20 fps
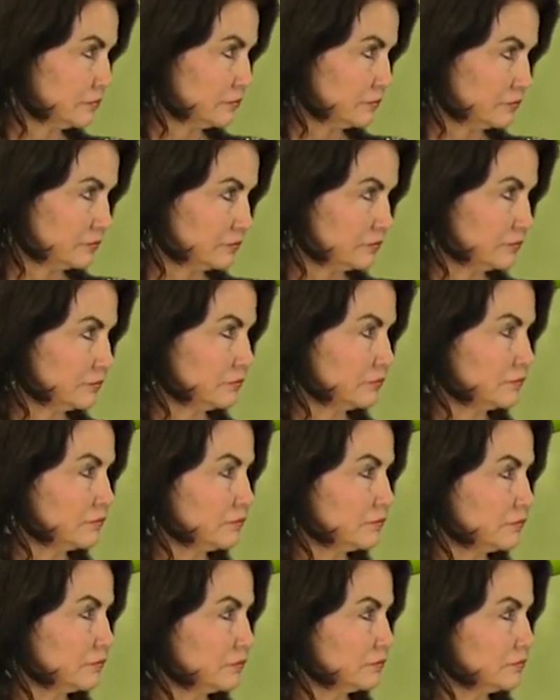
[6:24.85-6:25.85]

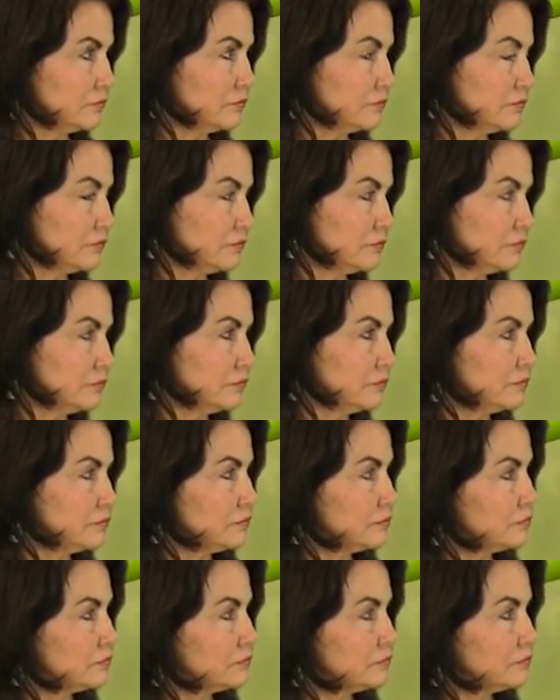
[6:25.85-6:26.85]

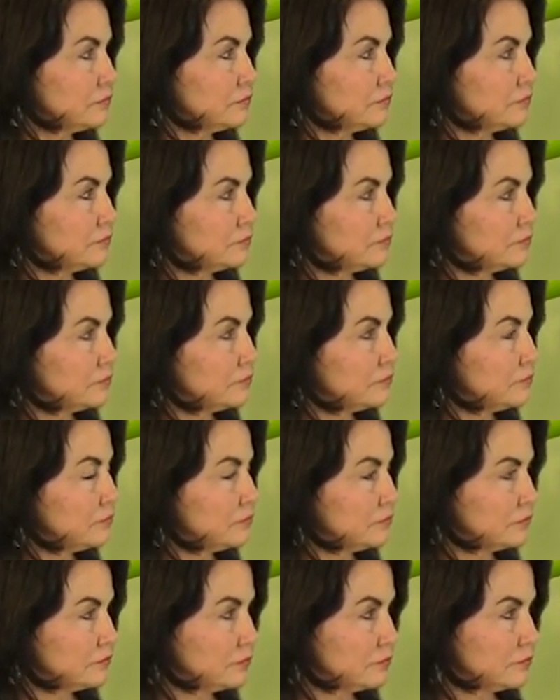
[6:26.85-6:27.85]

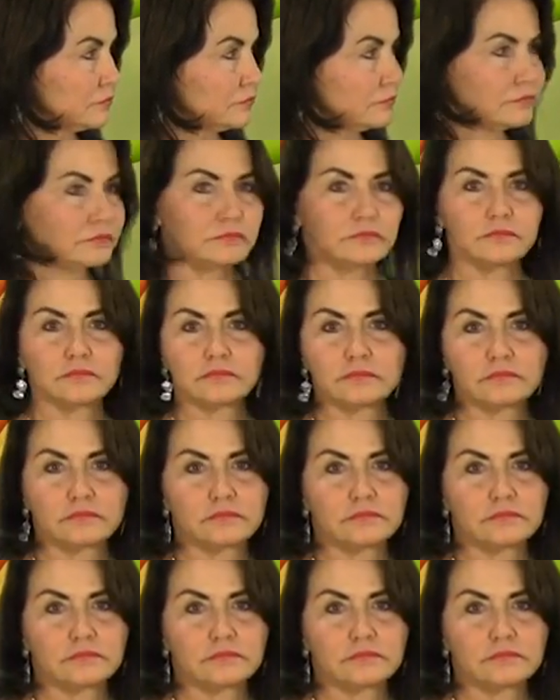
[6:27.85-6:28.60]
No words are spoken by the person on screen.